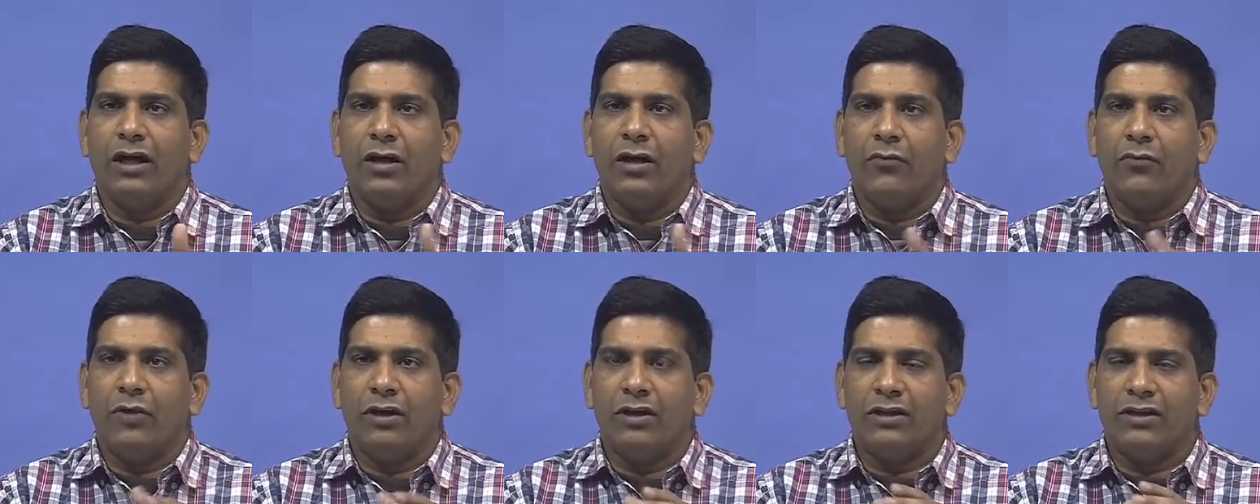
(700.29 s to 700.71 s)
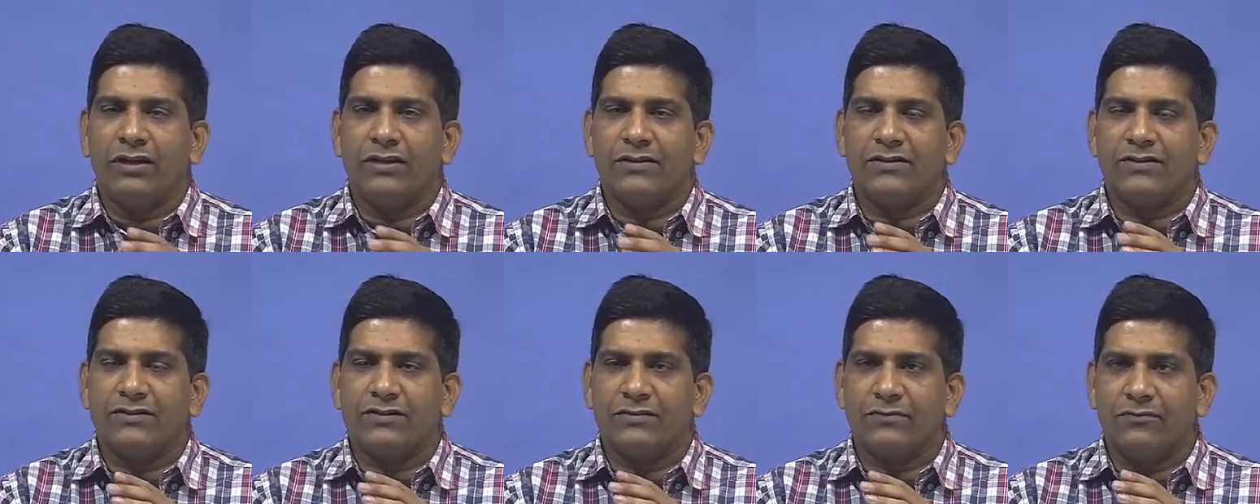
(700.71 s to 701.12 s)
when
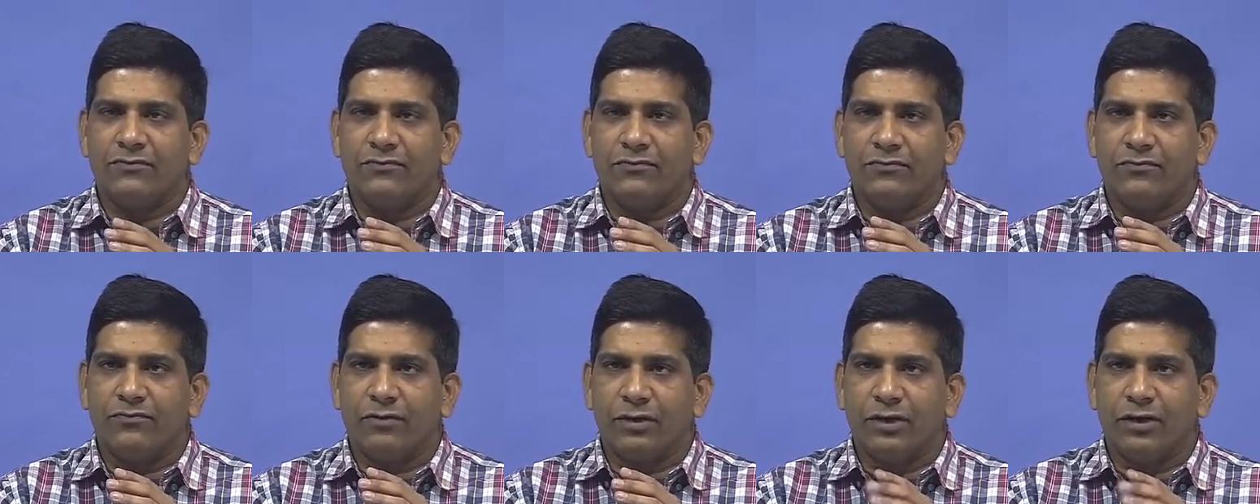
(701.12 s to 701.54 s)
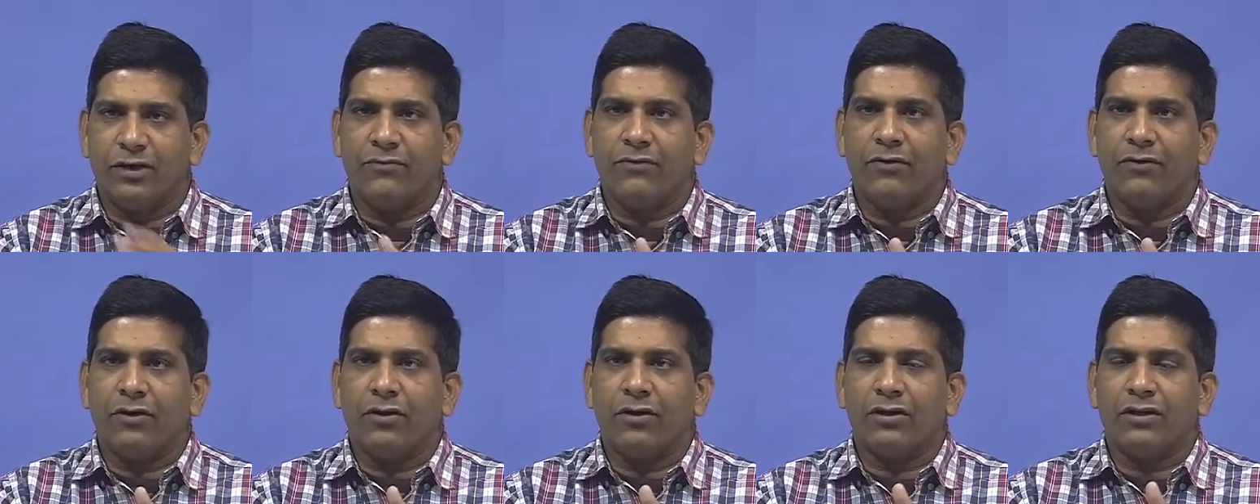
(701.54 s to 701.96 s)
this
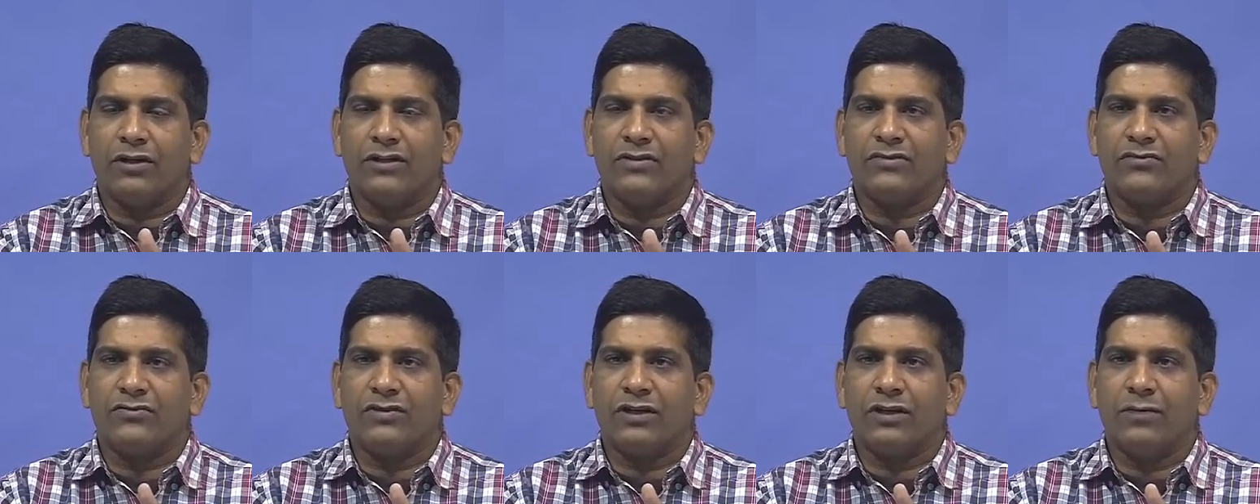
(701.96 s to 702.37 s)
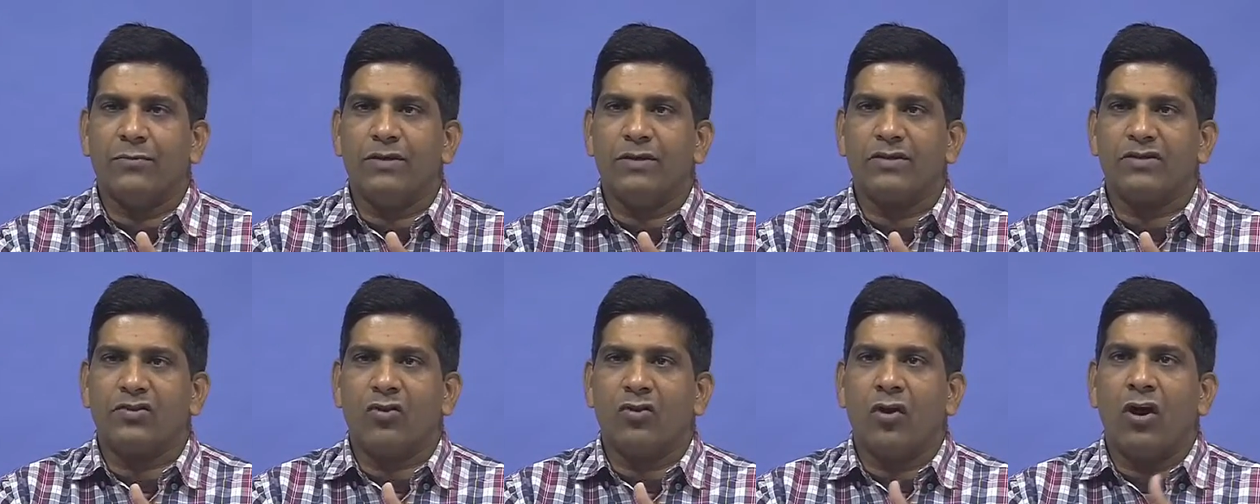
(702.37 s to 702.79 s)
river or the stream
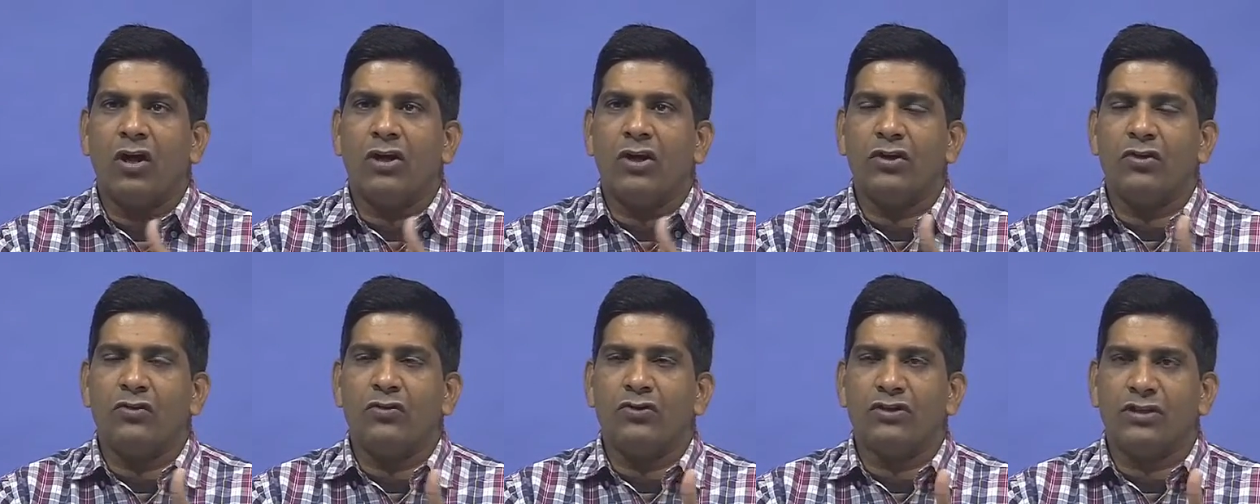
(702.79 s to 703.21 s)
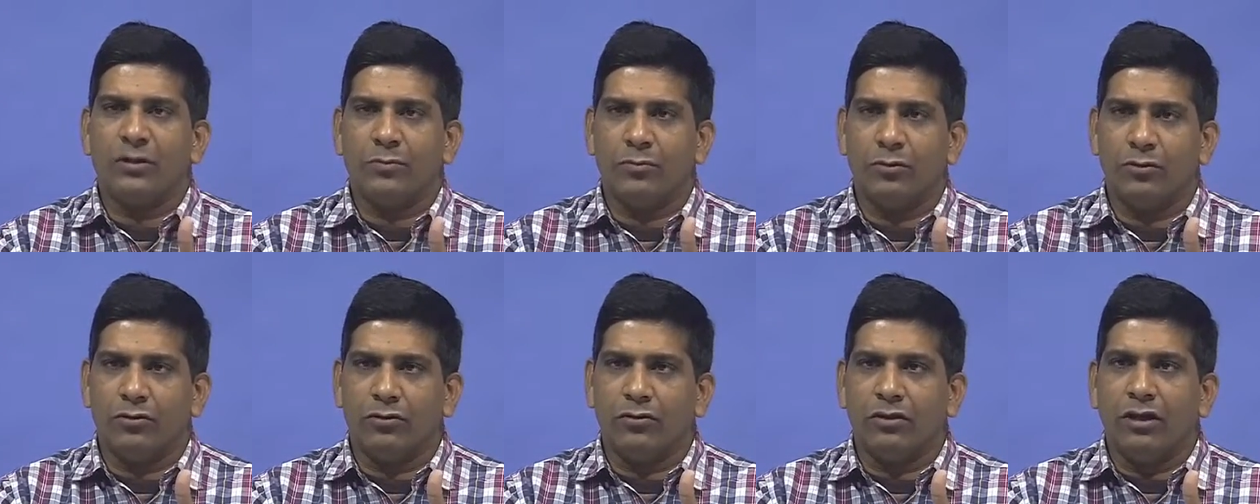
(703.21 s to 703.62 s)
is
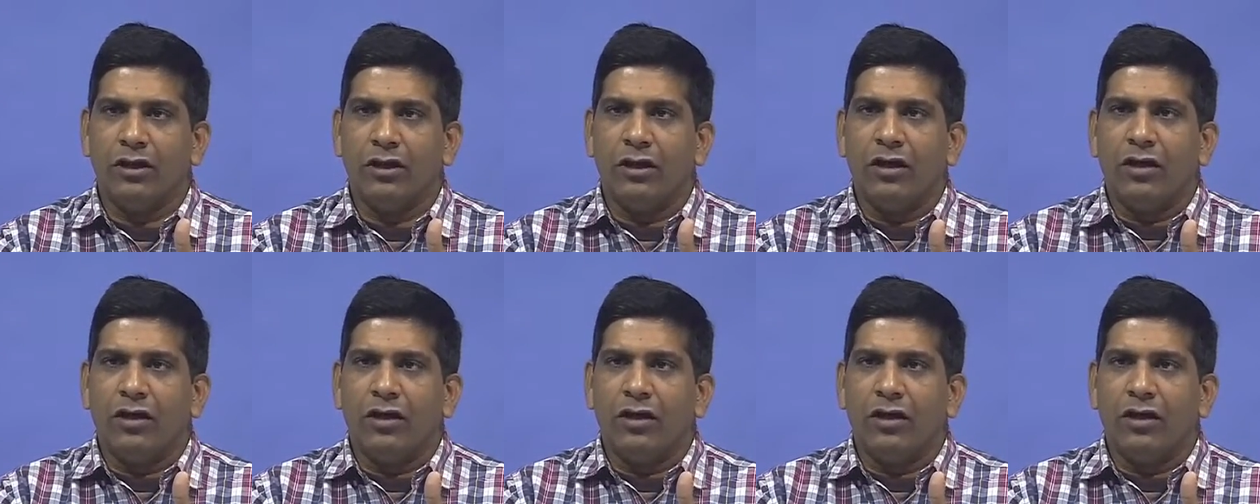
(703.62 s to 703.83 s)
non-usable,